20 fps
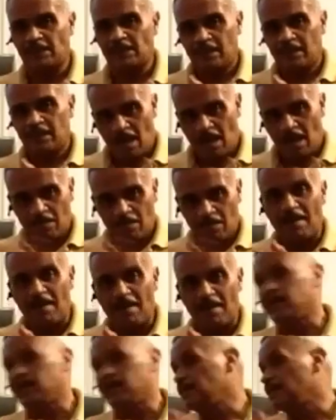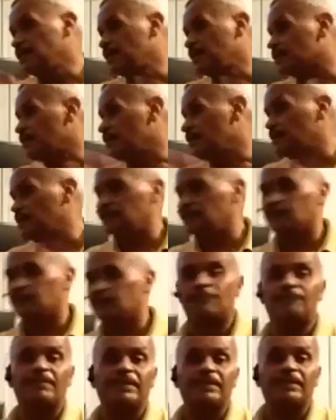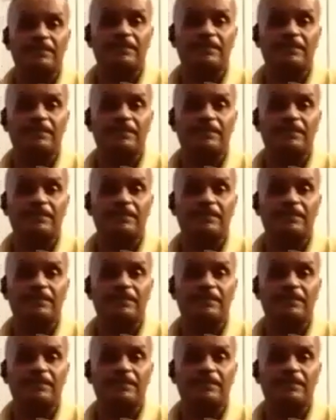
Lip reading: The reason